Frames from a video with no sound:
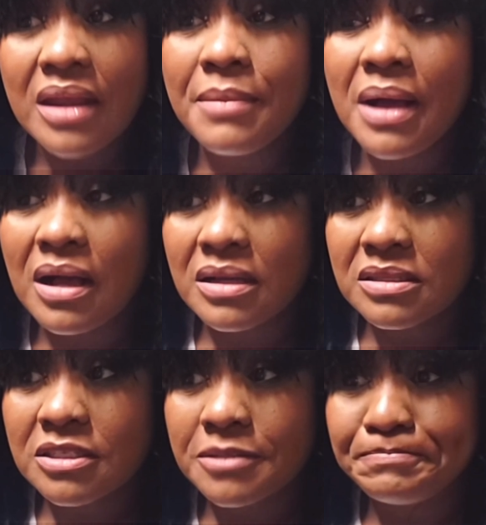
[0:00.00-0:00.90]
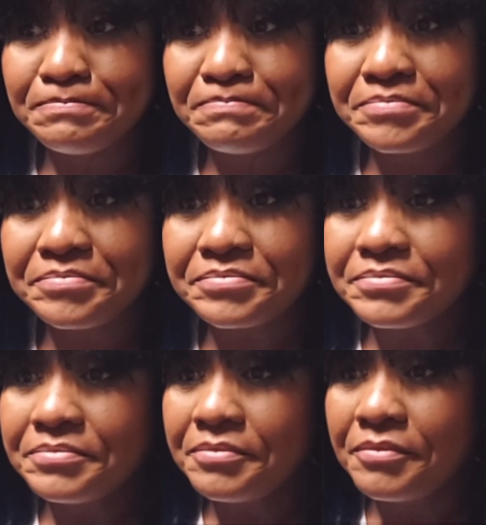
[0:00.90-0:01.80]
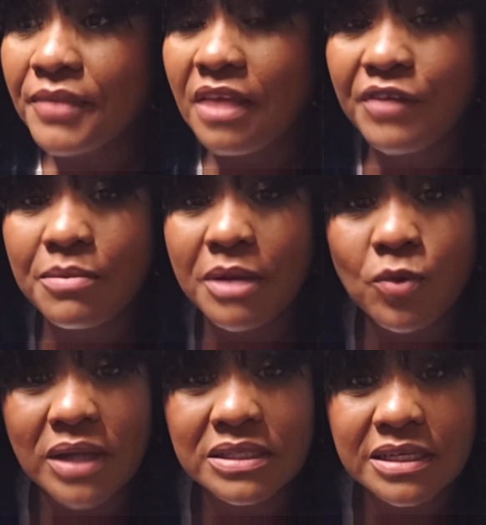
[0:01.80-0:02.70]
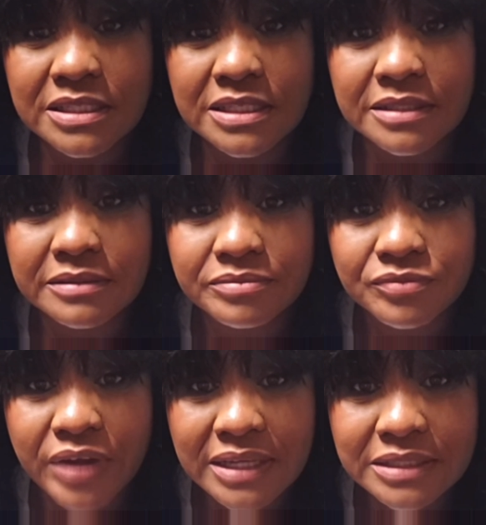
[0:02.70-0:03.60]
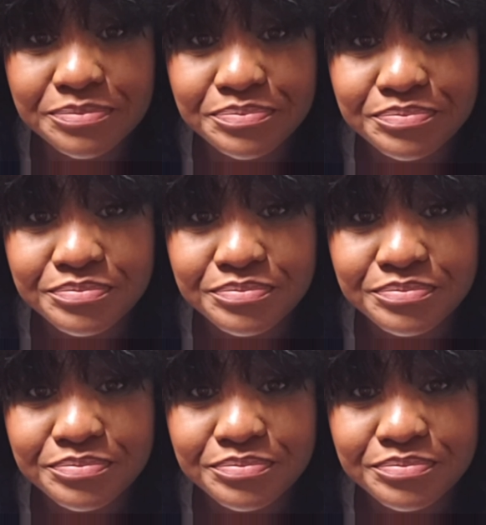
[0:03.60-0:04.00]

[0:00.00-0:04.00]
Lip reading: And him asks if anybody want anything. Right?